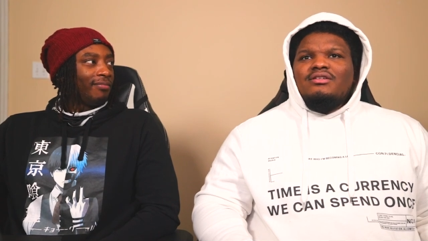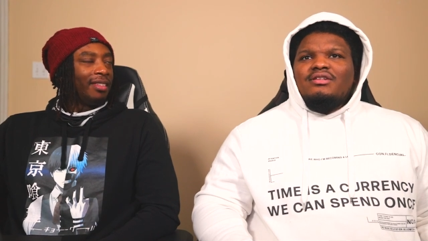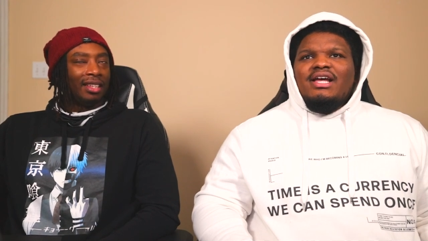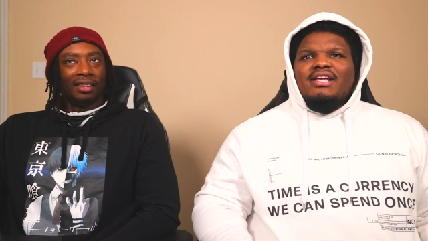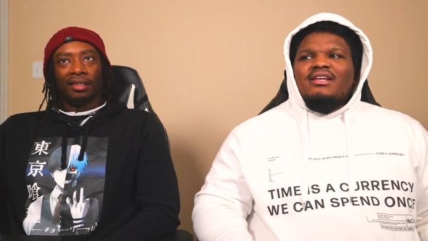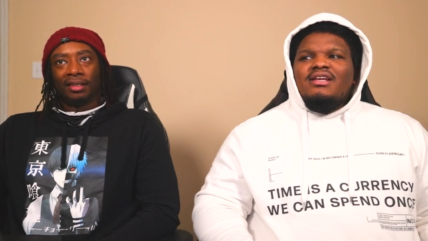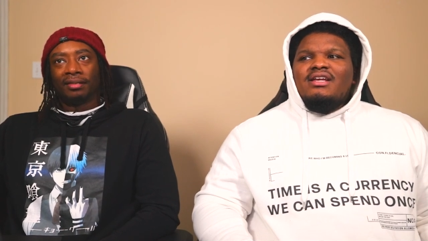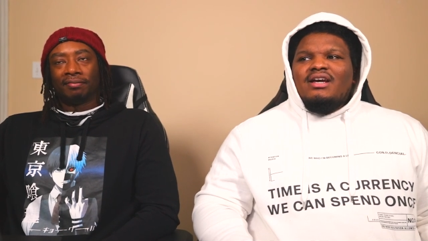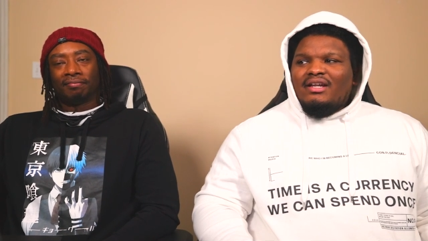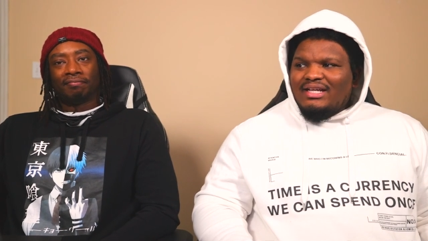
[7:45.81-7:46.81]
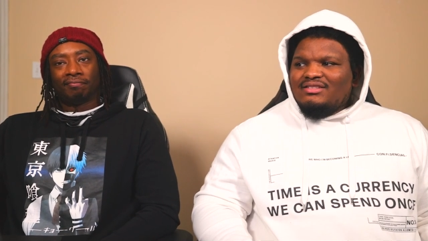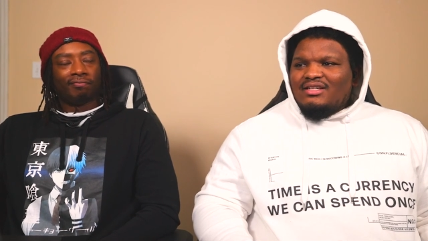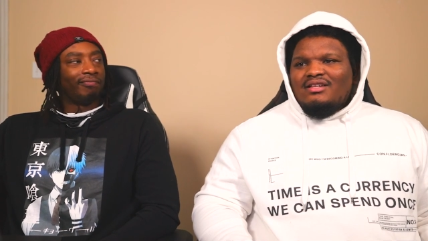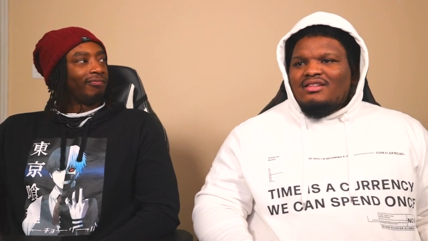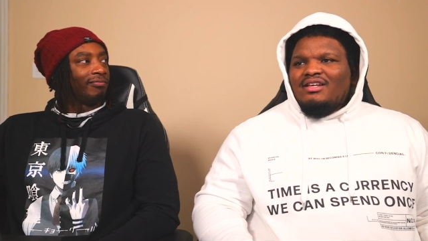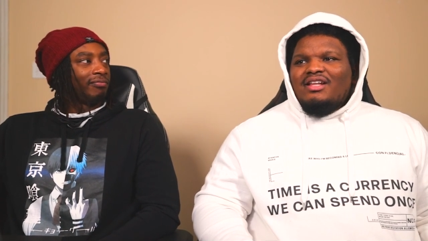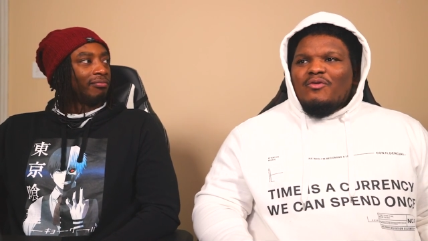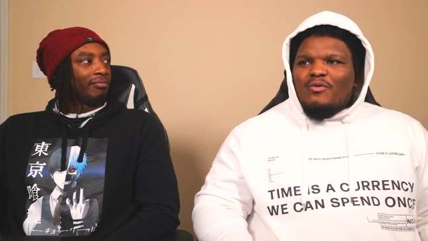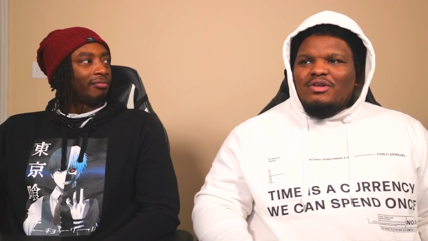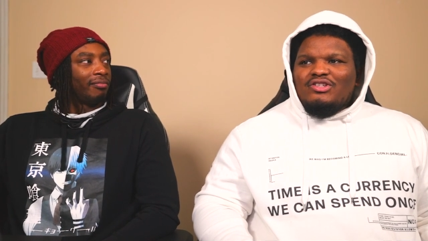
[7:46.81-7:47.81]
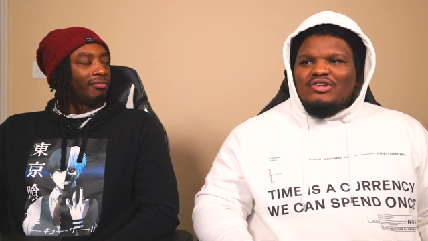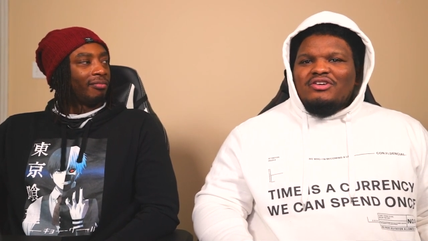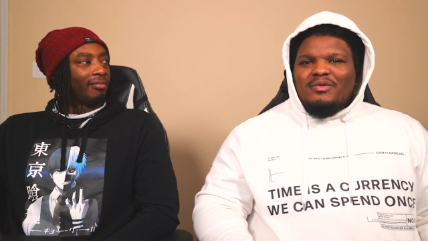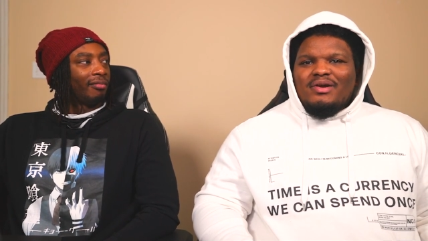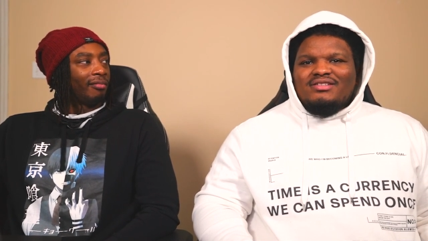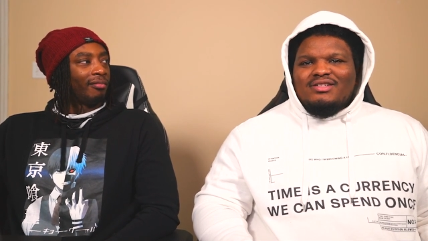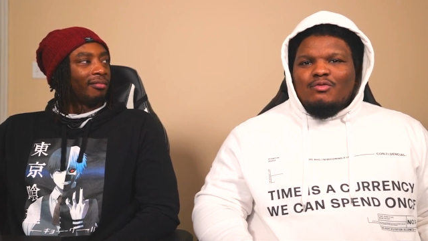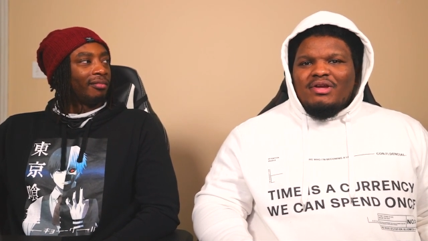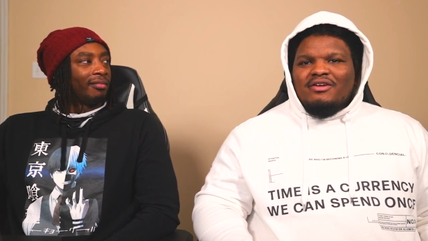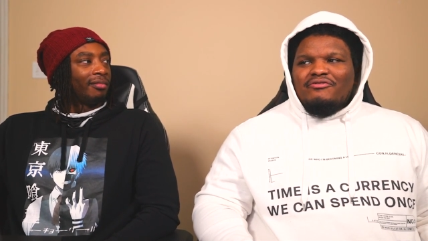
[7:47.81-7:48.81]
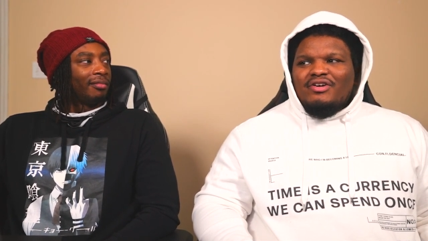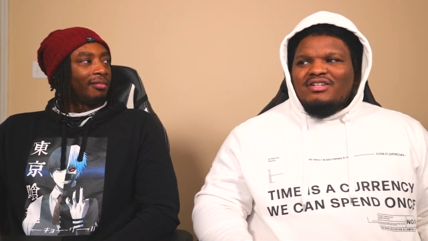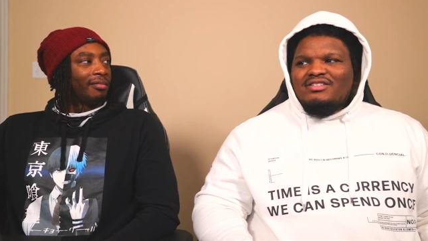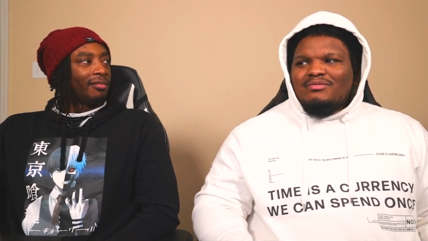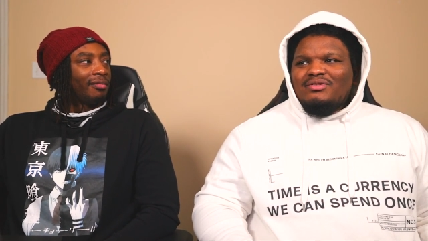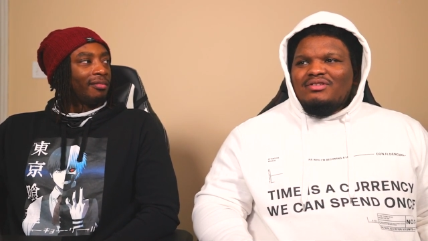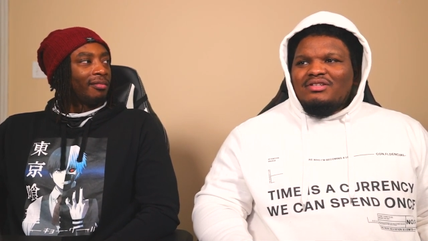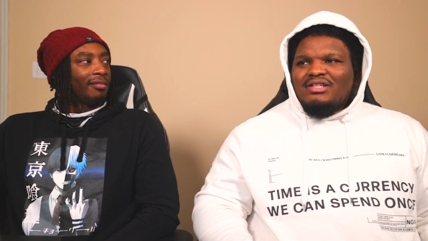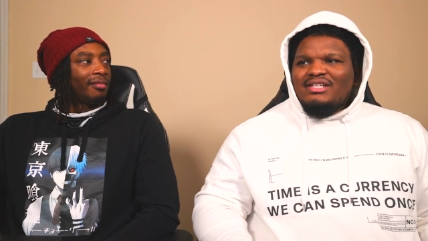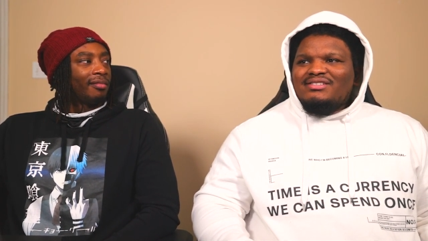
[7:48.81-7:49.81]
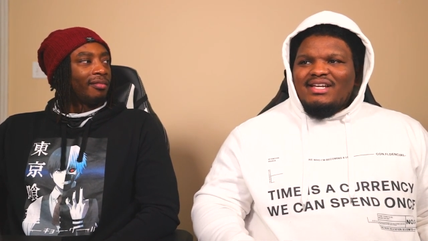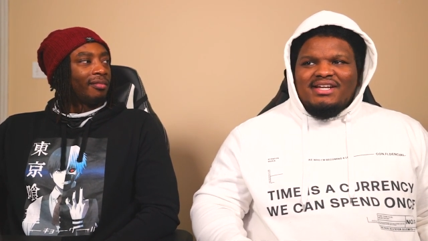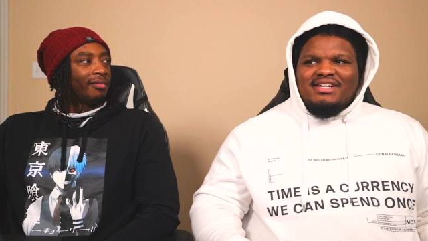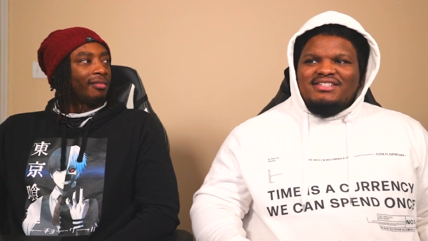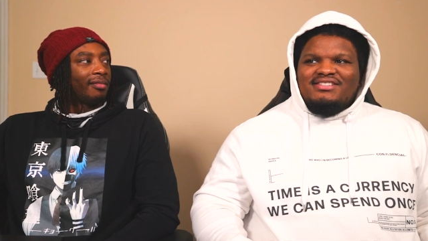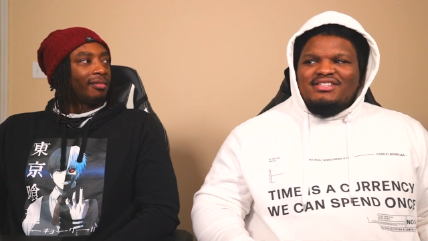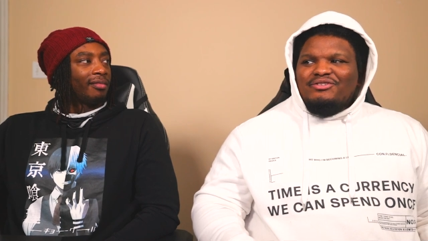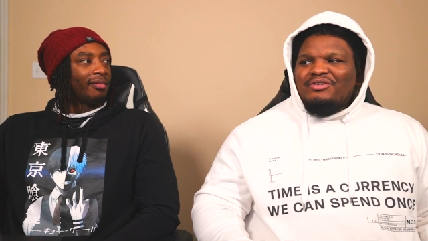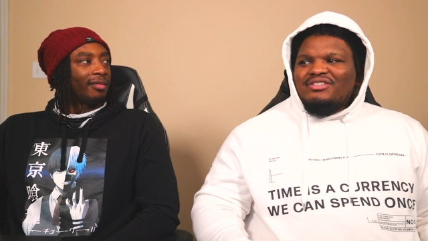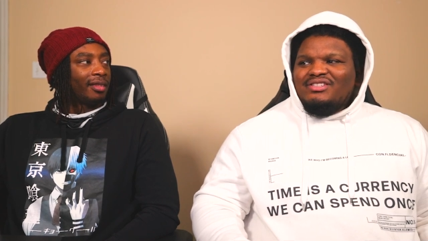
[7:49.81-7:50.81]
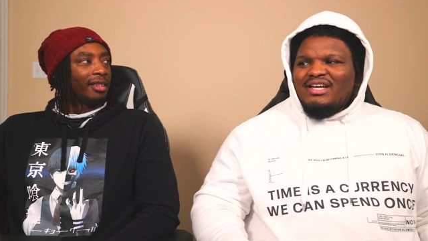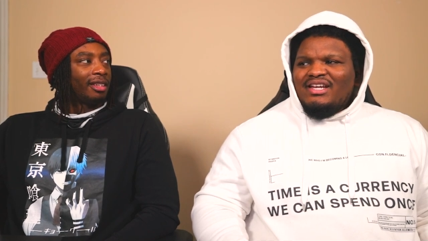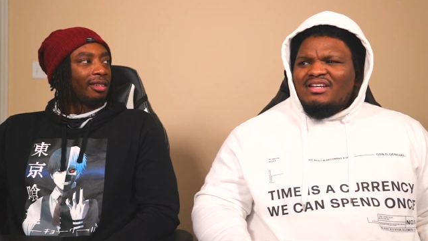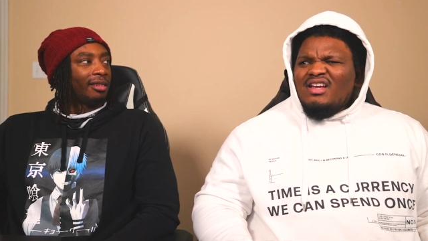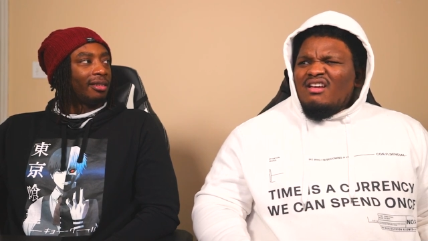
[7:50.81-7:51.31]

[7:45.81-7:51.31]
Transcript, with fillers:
Speaker 1: Like that's another thing. Like when we joking about something, making fun of something, it's taken as serious. Like